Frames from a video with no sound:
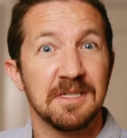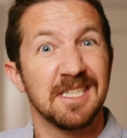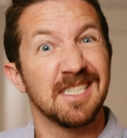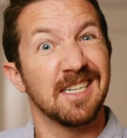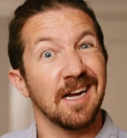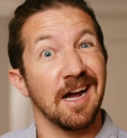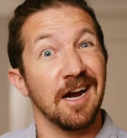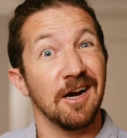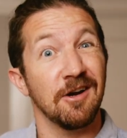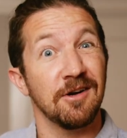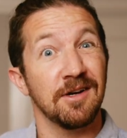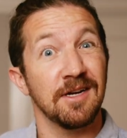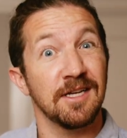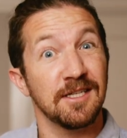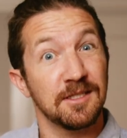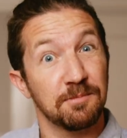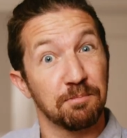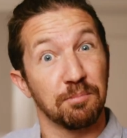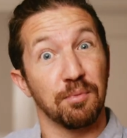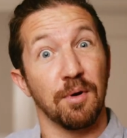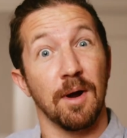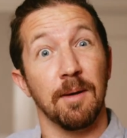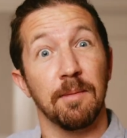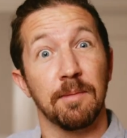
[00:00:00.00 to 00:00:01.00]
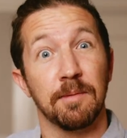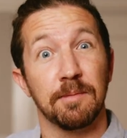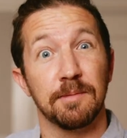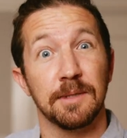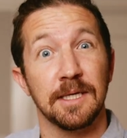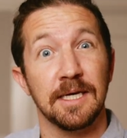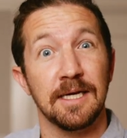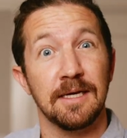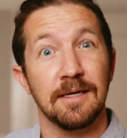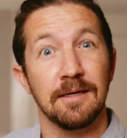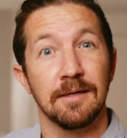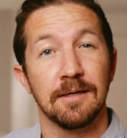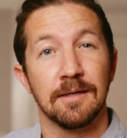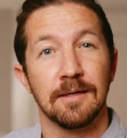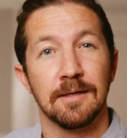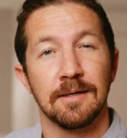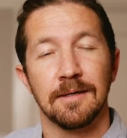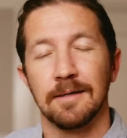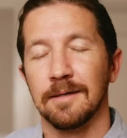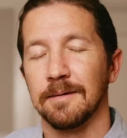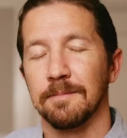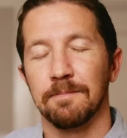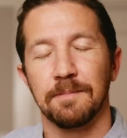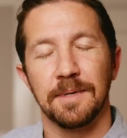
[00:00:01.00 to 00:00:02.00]
tiredness probably,
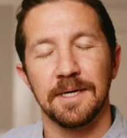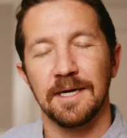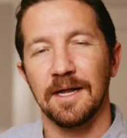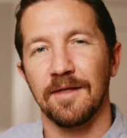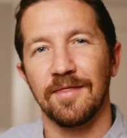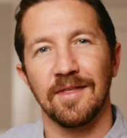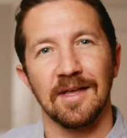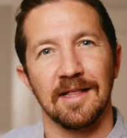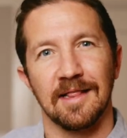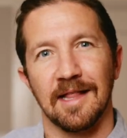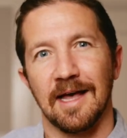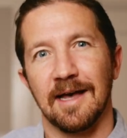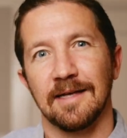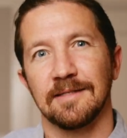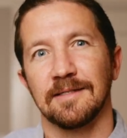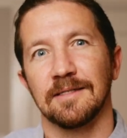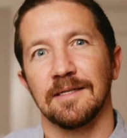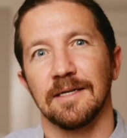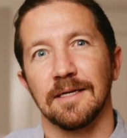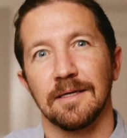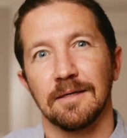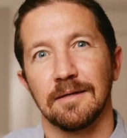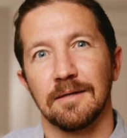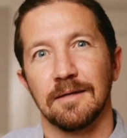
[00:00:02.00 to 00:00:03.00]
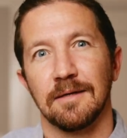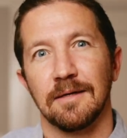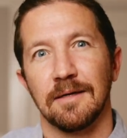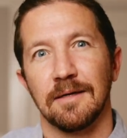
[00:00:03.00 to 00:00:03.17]
but nothing lasting.